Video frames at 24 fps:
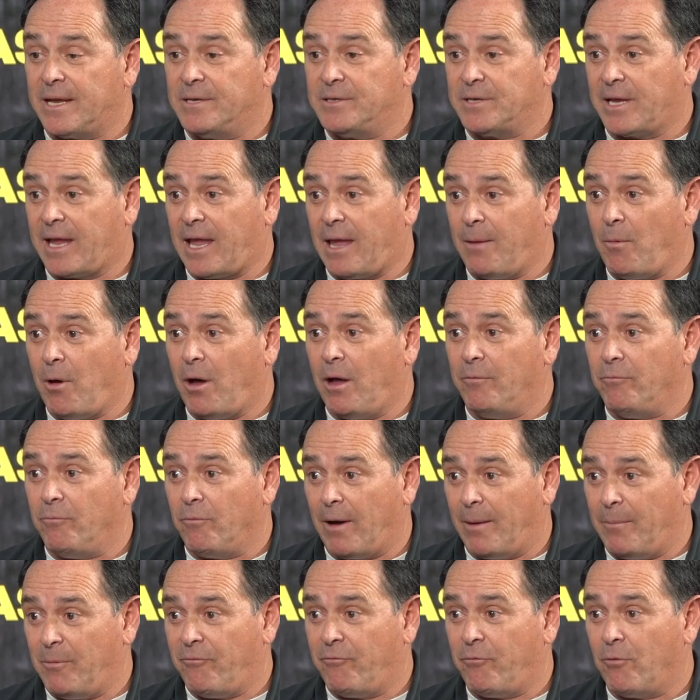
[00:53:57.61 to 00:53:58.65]
say, because I came on
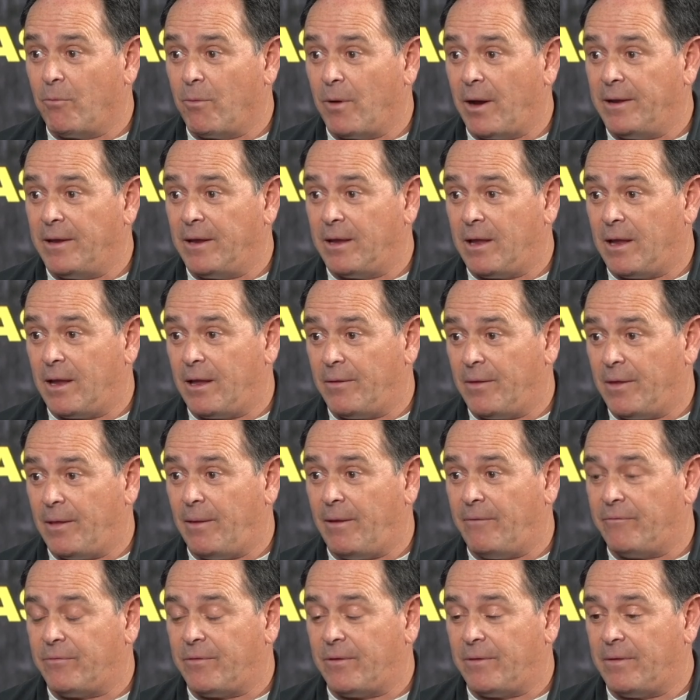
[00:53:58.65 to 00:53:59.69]
right before Rodney King and
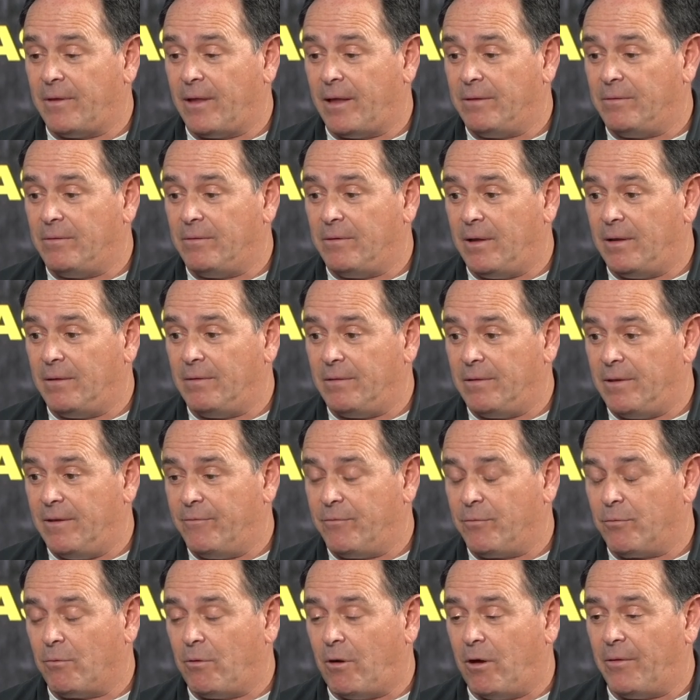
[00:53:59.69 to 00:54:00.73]
then left and
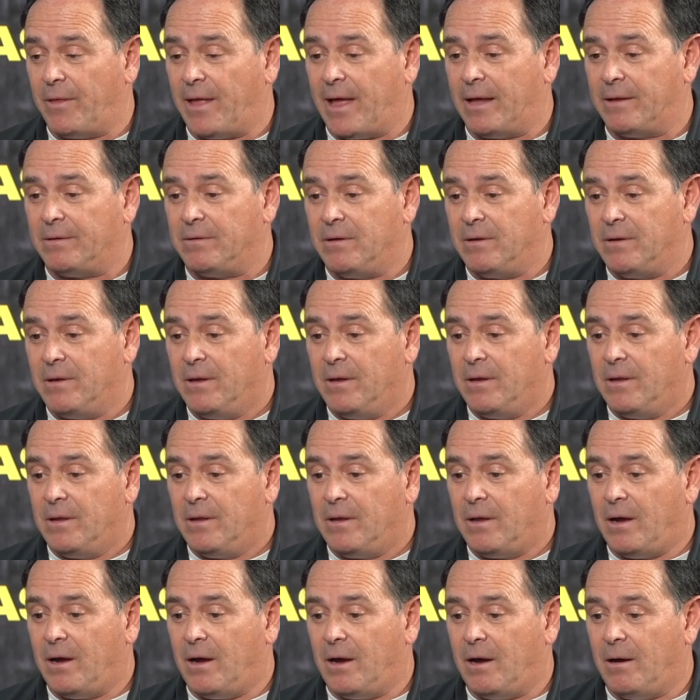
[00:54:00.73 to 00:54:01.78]
lived through all that.
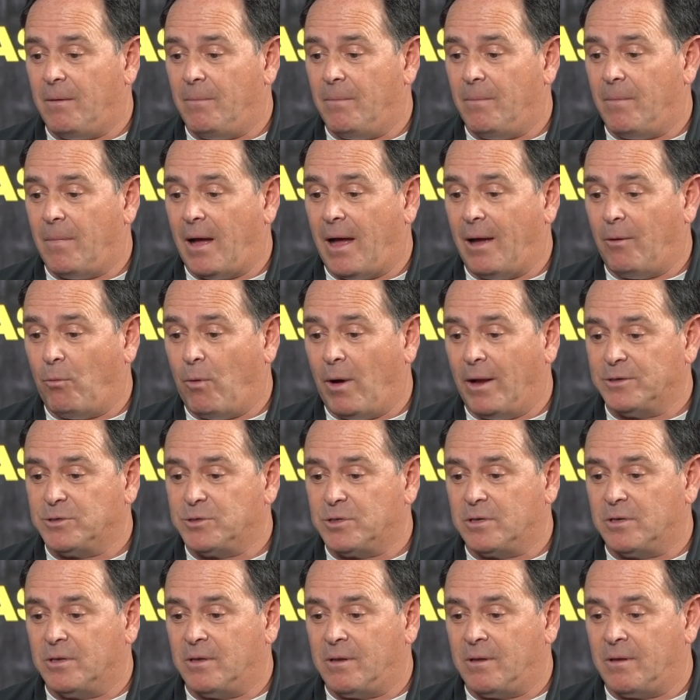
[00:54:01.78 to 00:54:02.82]
I
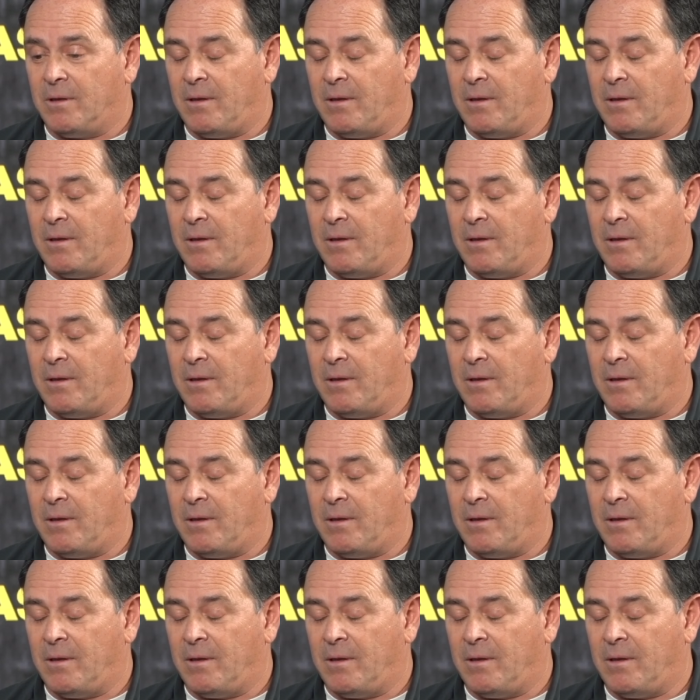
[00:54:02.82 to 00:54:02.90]
watched